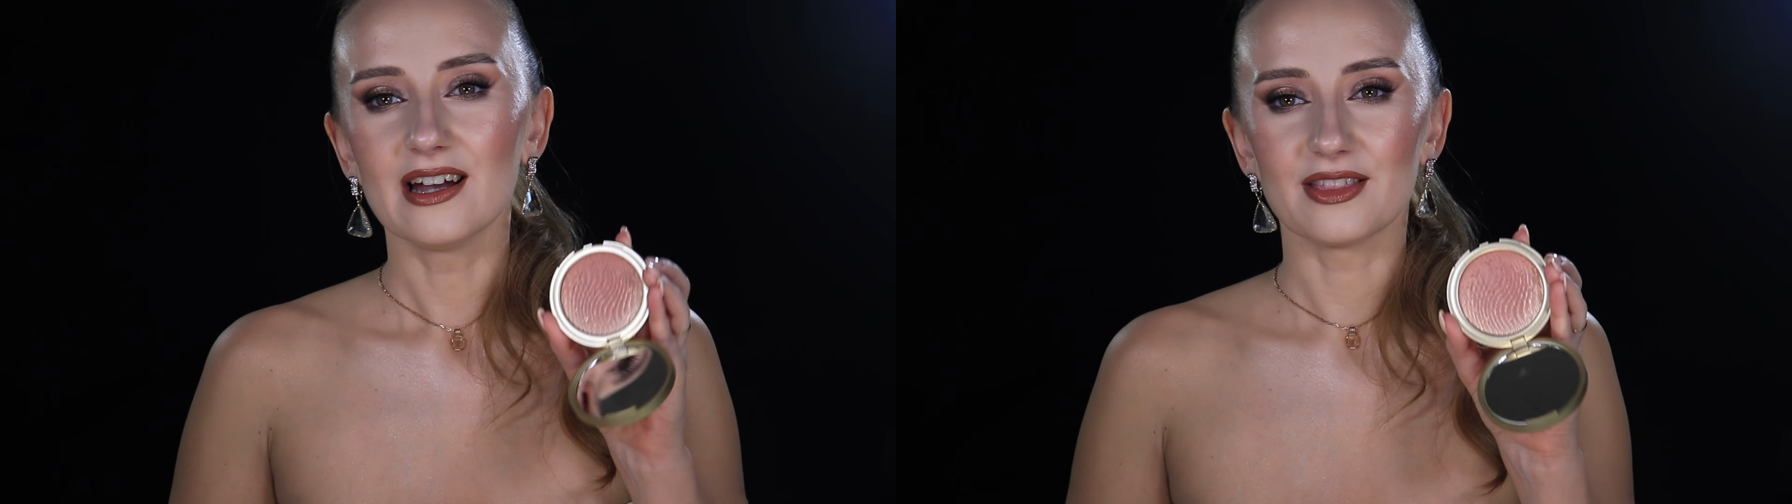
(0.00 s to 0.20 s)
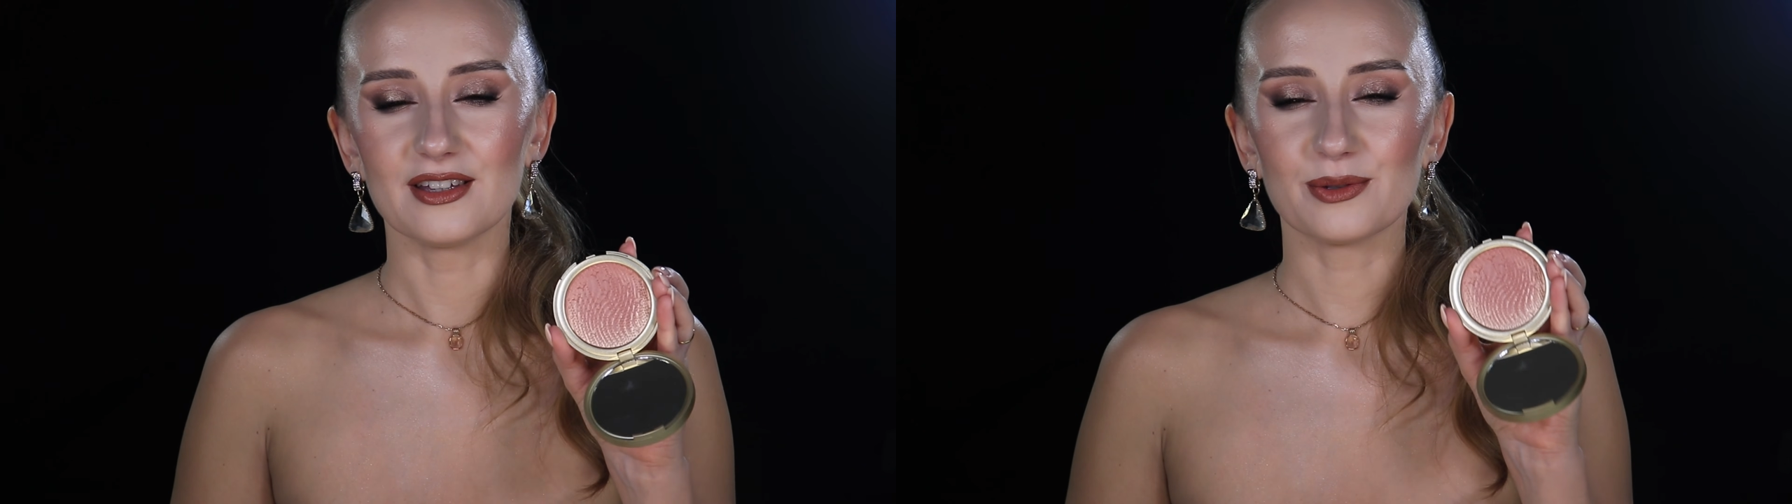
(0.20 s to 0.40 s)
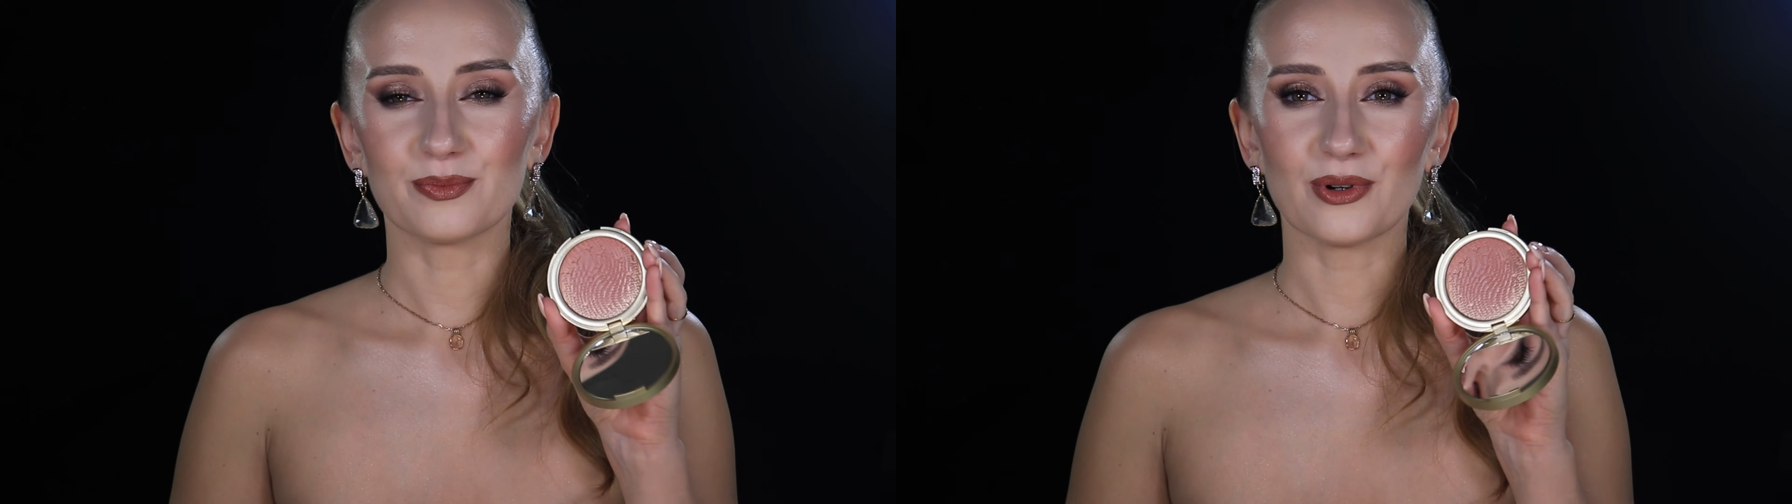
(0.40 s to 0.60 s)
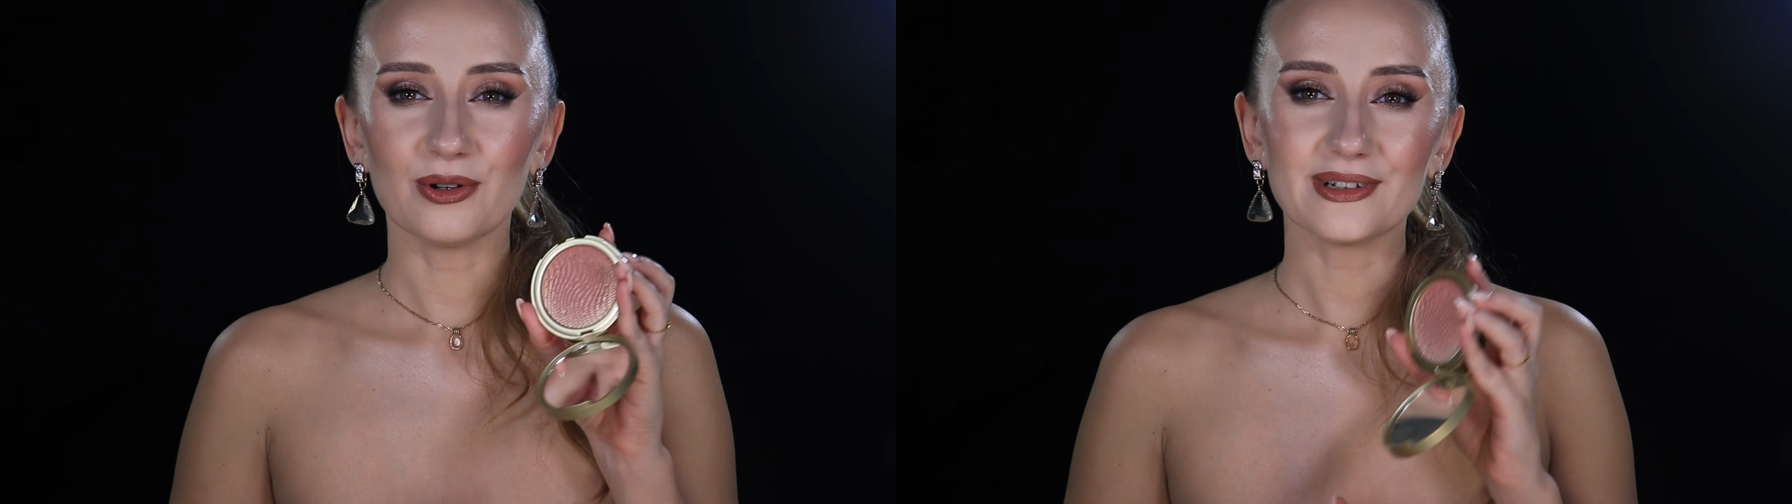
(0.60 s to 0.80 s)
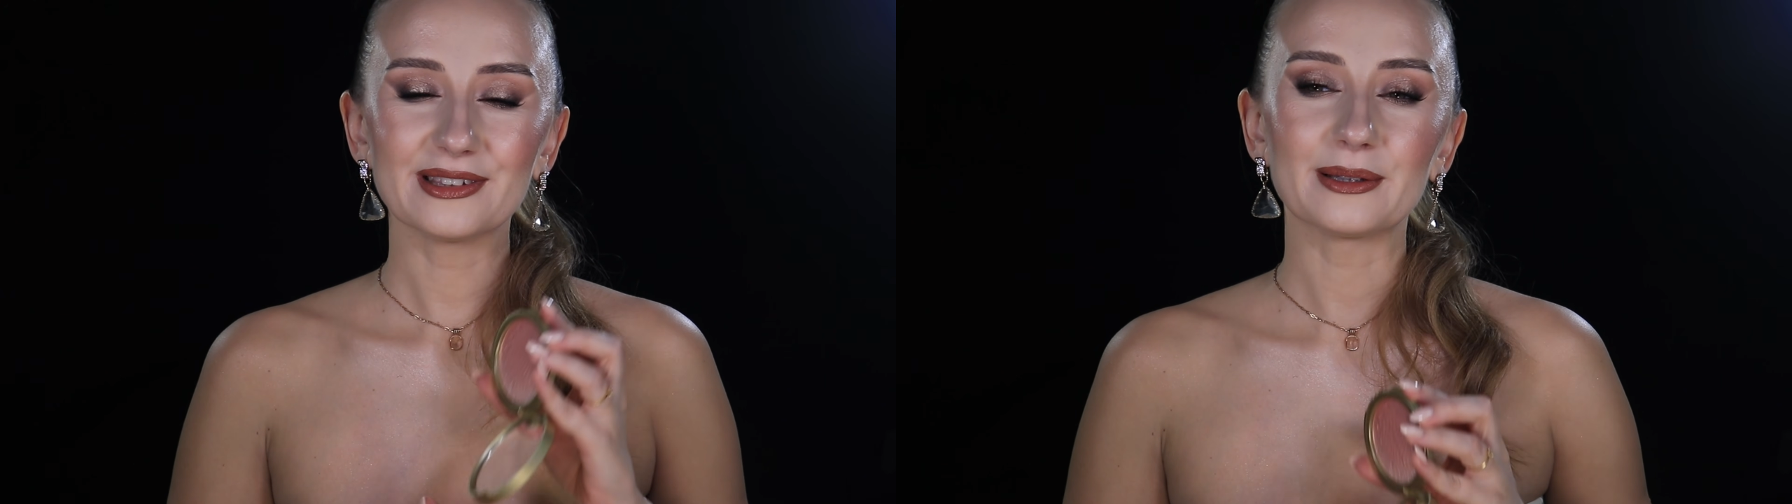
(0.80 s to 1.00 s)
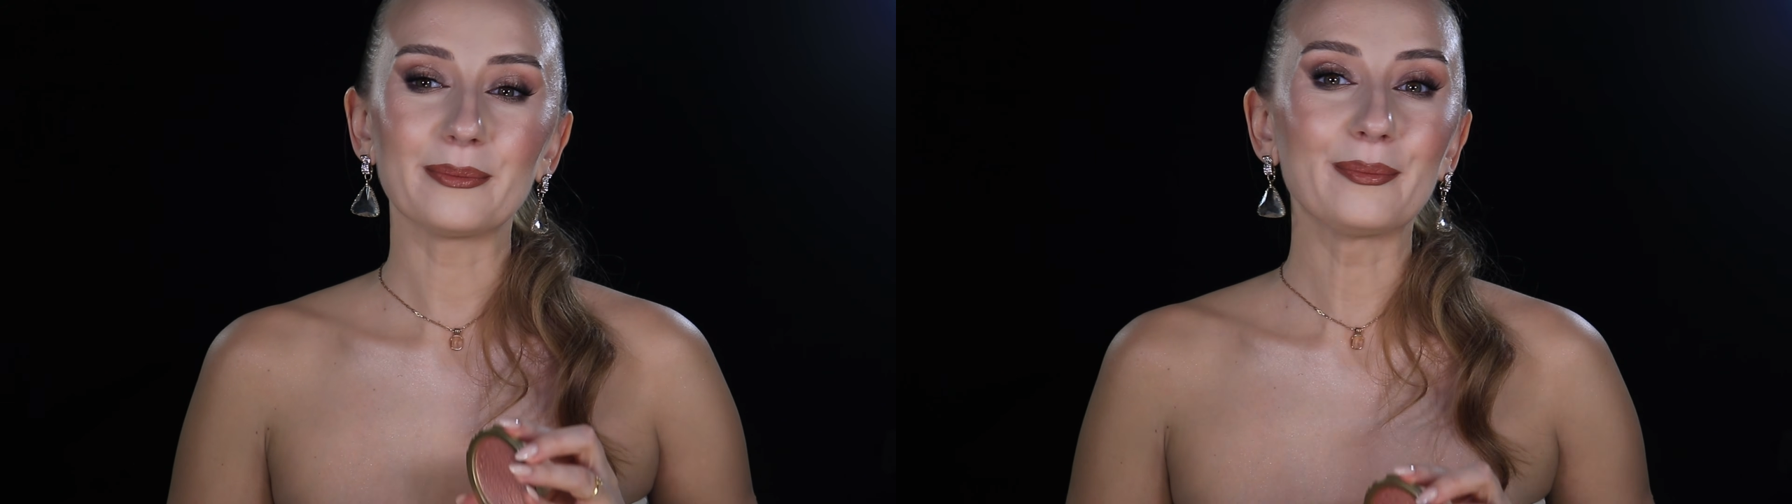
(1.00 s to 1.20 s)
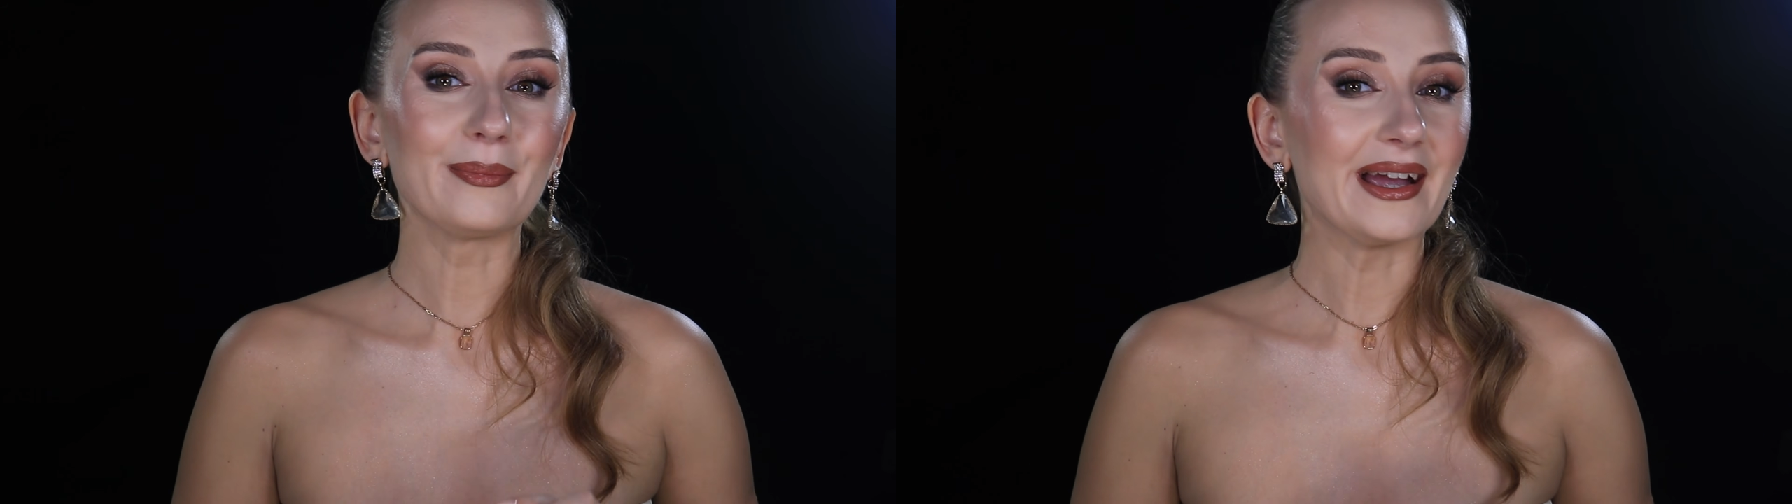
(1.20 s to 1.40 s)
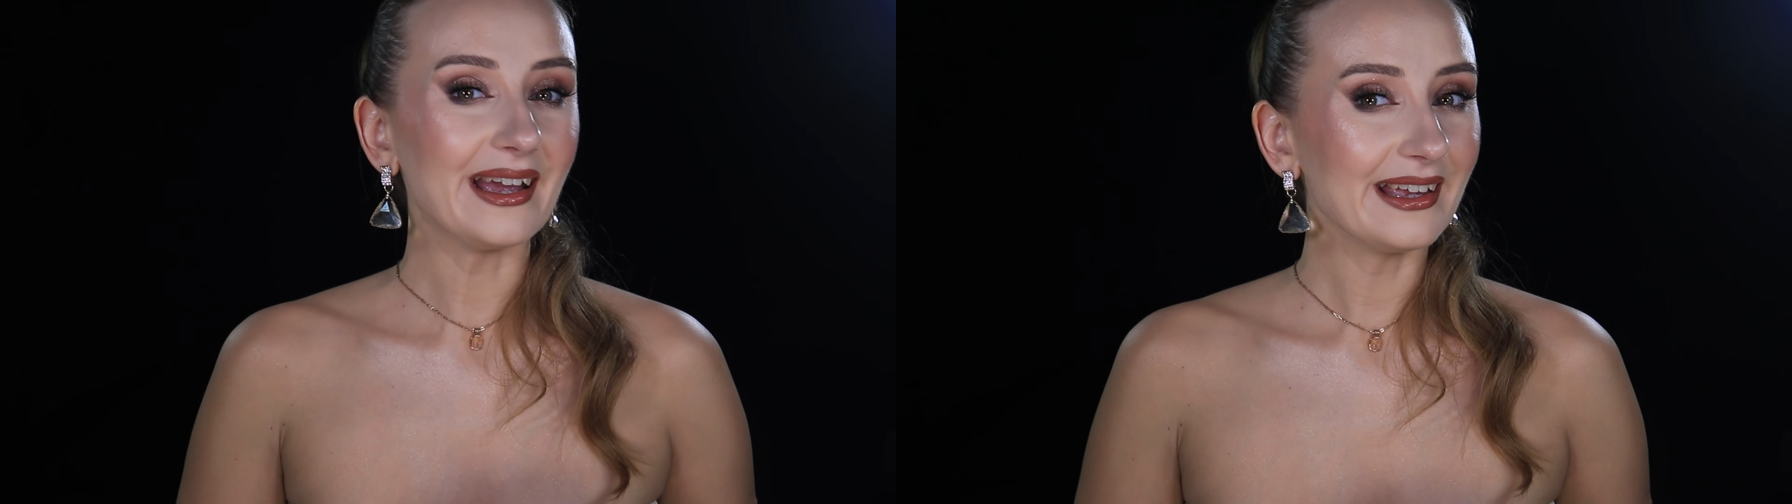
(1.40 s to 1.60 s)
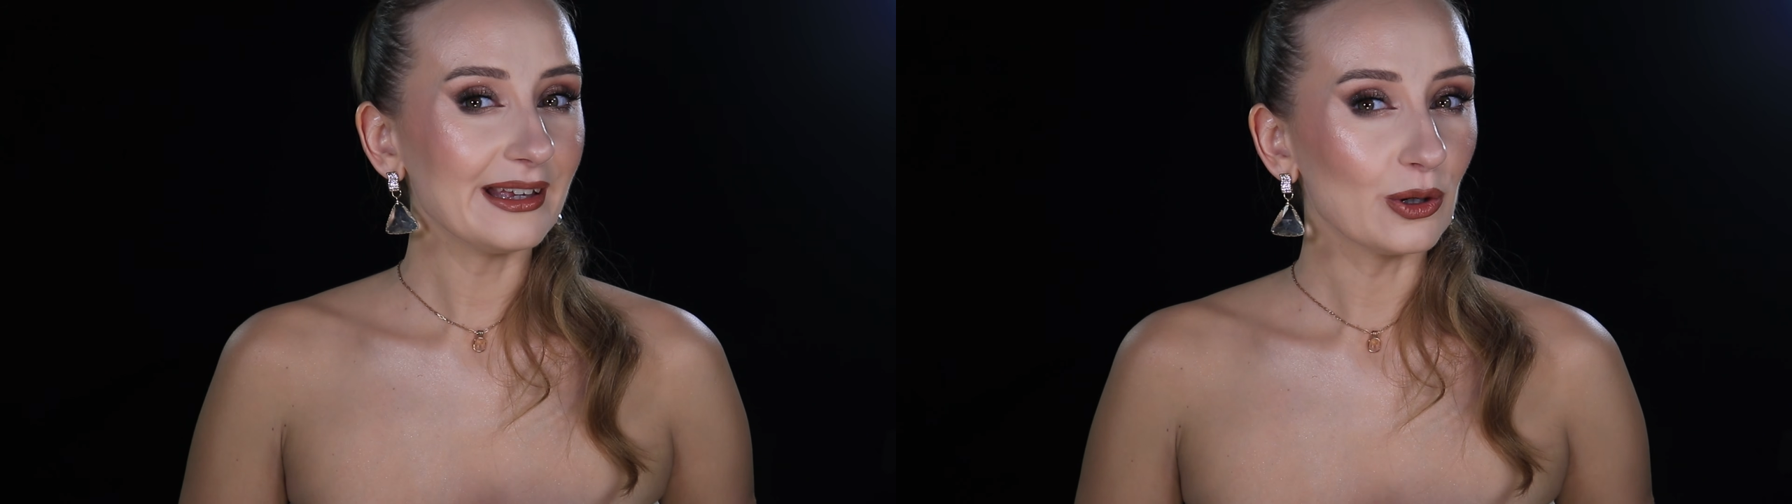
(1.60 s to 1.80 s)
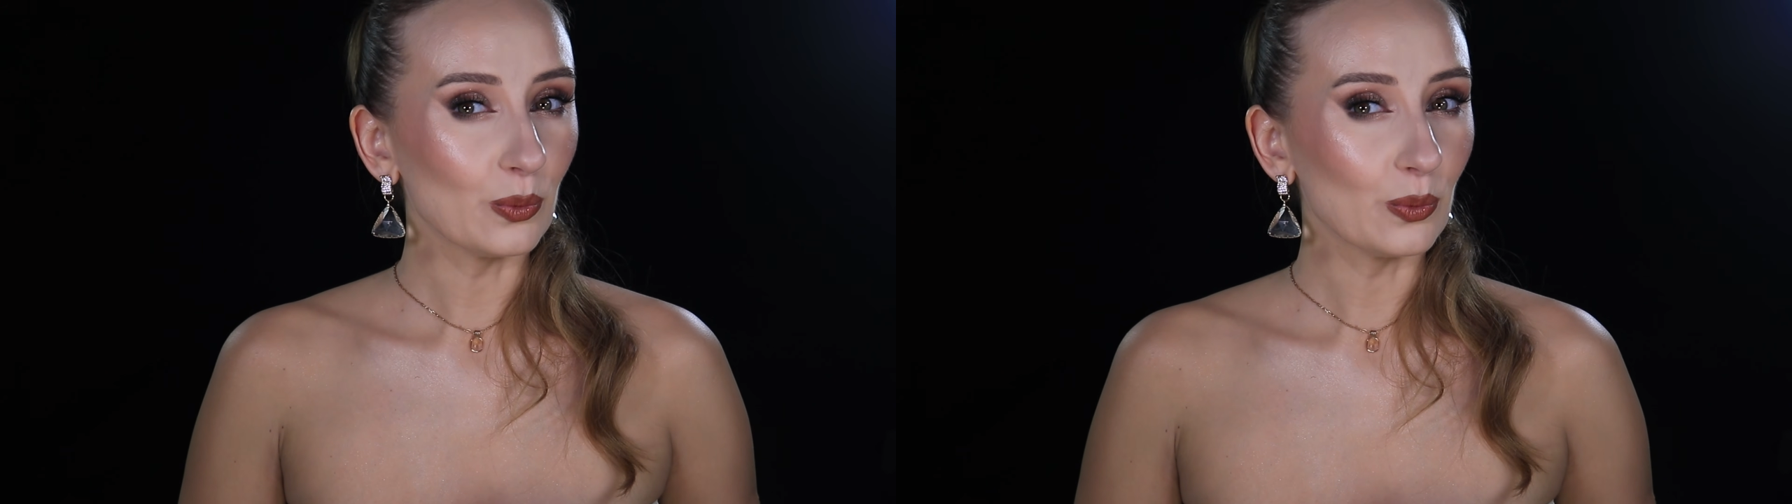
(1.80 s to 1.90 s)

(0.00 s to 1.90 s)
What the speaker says: this product may